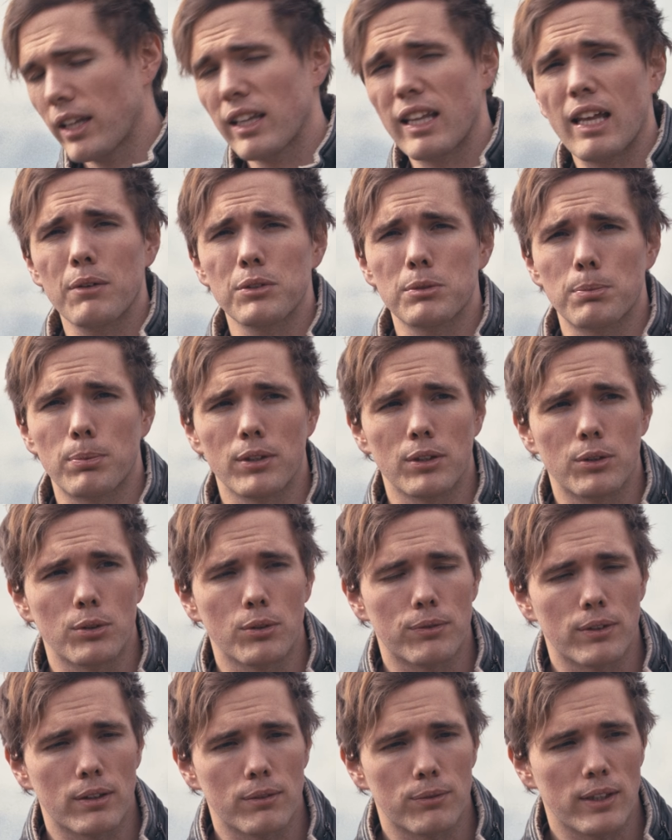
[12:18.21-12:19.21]
I thought that was a pretty cool
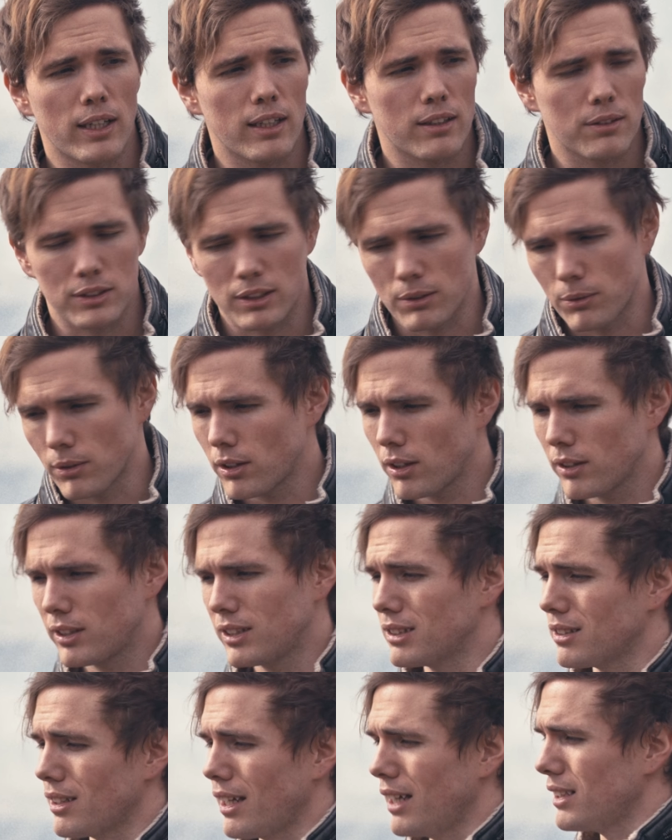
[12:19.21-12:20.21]
fun fact. I was like, what are all
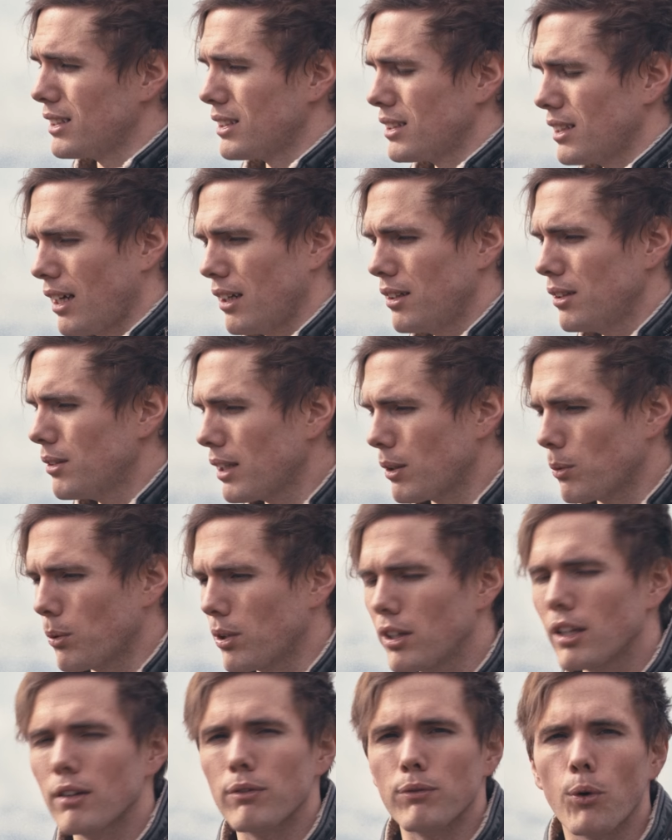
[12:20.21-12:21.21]
these lights? How did like what
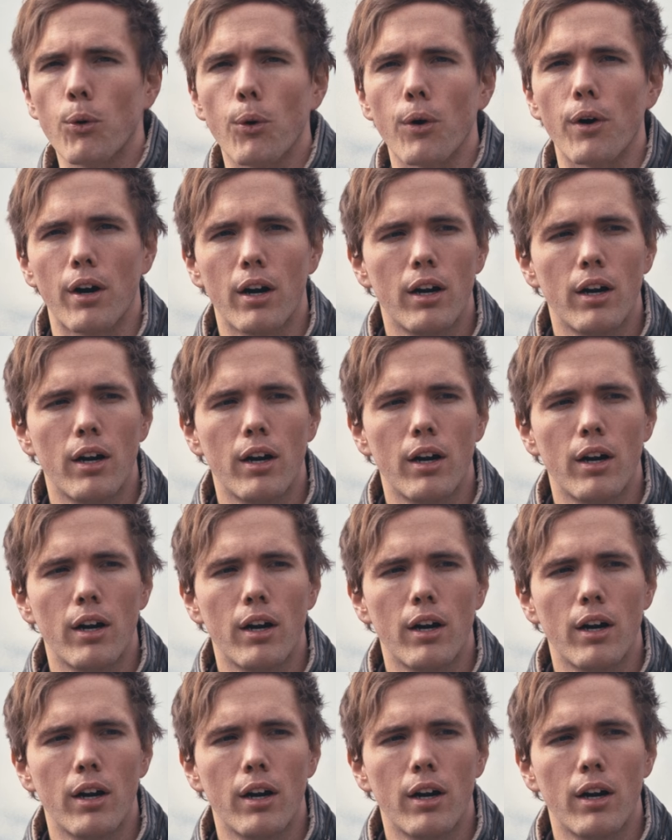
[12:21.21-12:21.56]
are they for?